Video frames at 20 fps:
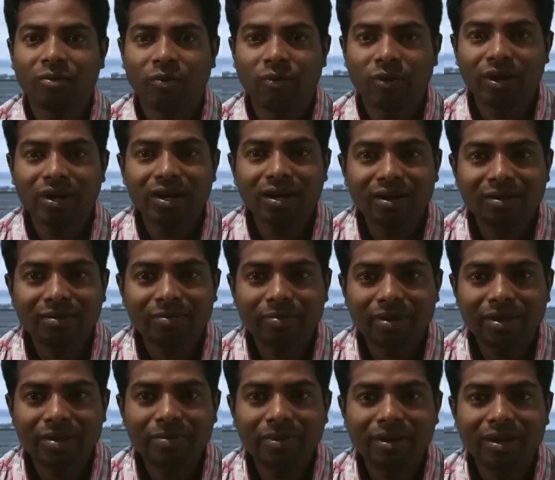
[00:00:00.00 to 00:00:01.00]
When
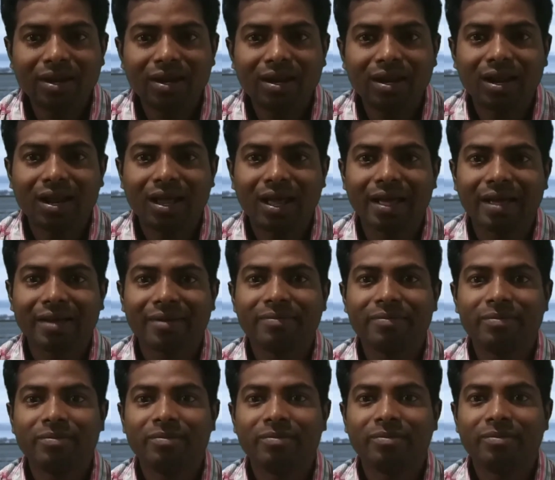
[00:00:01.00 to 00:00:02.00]
people
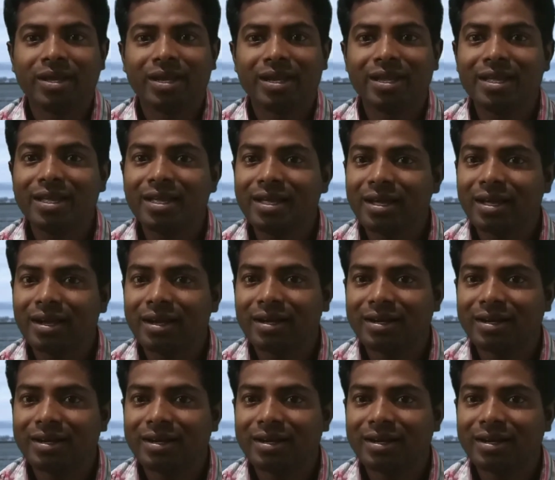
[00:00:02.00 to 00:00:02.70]
have many